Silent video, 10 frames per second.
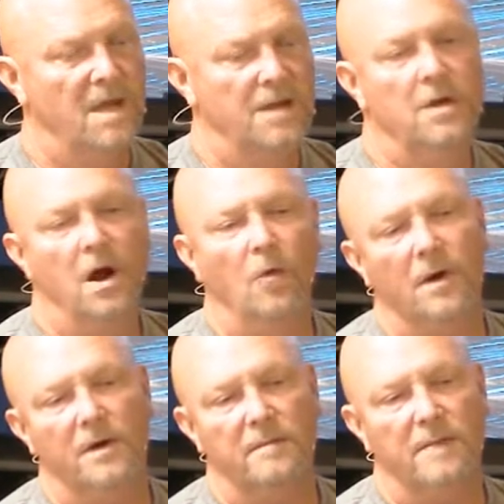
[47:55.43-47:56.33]
You know,
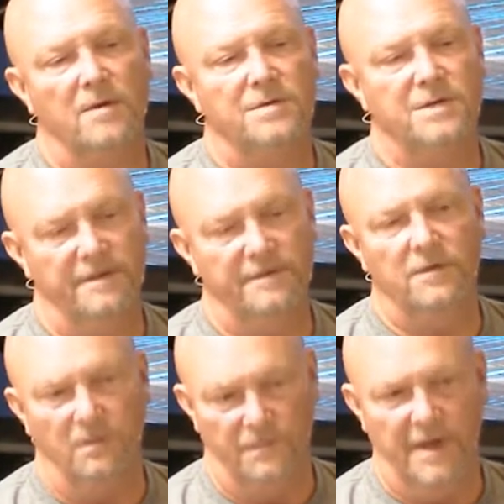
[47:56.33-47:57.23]
one of the most
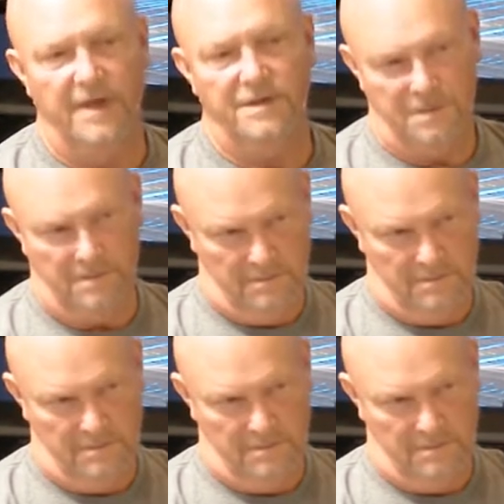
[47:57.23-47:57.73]
difficult things. And